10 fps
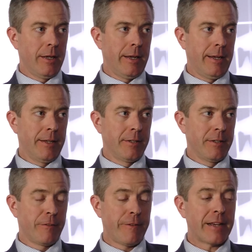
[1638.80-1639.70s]
And
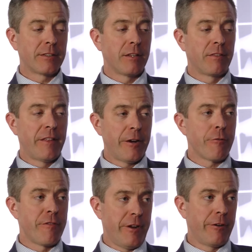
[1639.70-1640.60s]
the fact that
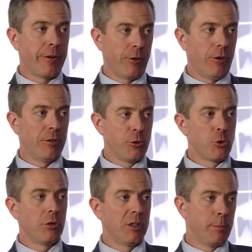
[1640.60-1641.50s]
they're there at all
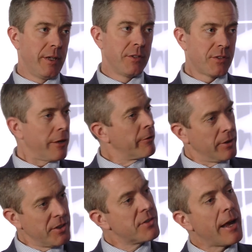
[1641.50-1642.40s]
usually means they're
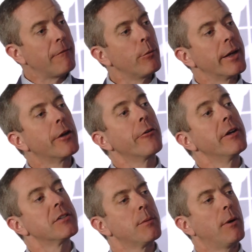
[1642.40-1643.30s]
at least halfway
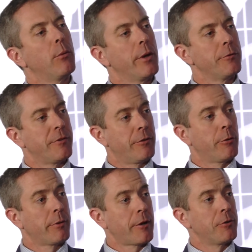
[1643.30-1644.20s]
curious about whether their
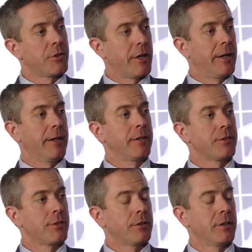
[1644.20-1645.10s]
own
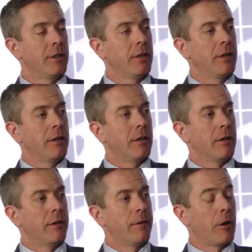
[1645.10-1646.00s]
understandings
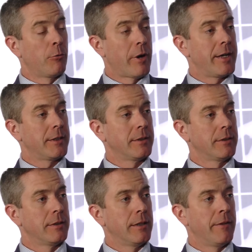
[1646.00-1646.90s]
are right.
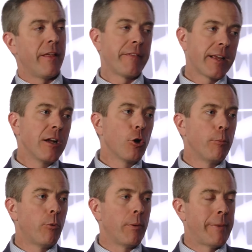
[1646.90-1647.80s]
And then they can go
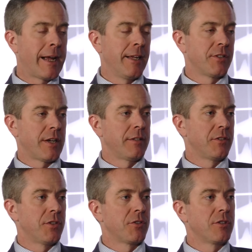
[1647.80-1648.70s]
back inside the
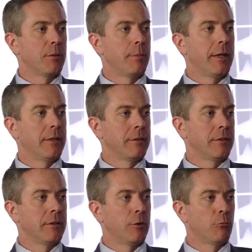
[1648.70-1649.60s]
system and,
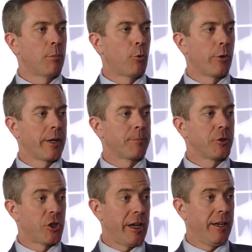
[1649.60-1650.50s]
you know, report up
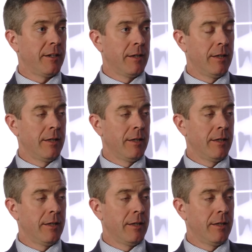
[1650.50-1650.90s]
the chain.